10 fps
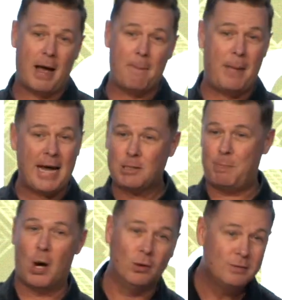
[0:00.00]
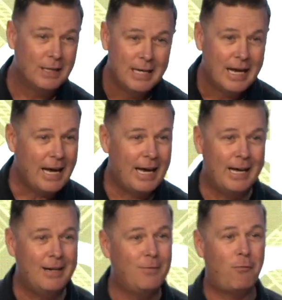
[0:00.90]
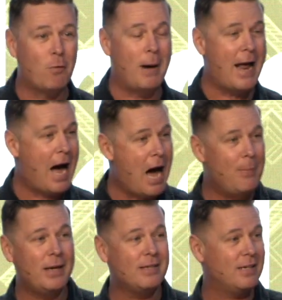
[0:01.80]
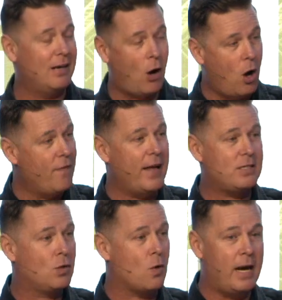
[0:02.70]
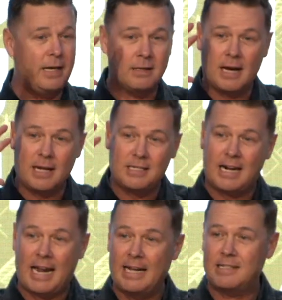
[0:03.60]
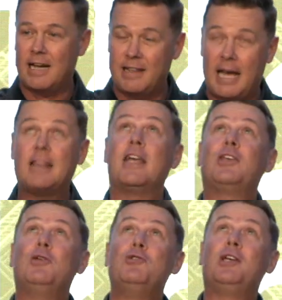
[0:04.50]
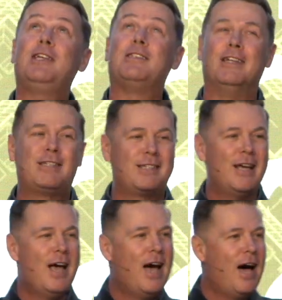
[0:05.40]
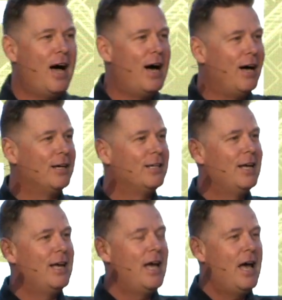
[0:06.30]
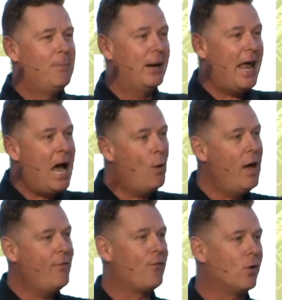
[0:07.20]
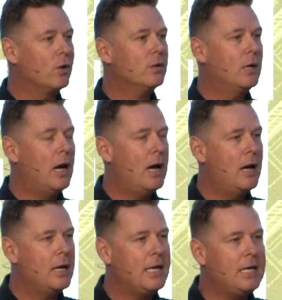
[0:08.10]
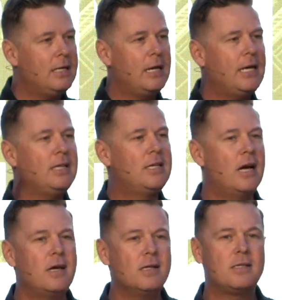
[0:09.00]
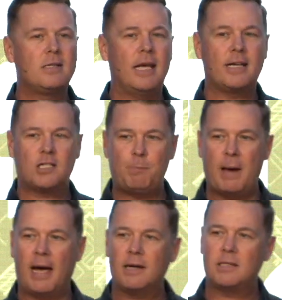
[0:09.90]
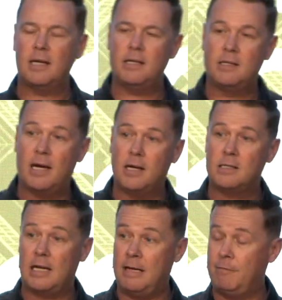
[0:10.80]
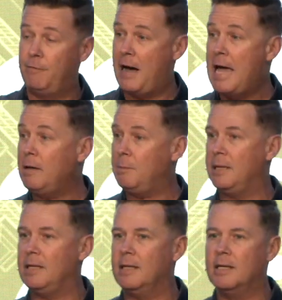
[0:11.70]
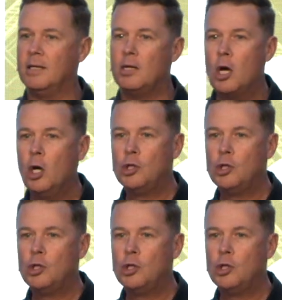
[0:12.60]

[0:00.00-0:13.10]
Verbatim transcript: my bass boat and for my hobbies, and all that's great, and God's not anti that. Thank you, Jesus. Uh, but however, uh, he, he does expect and does invite me in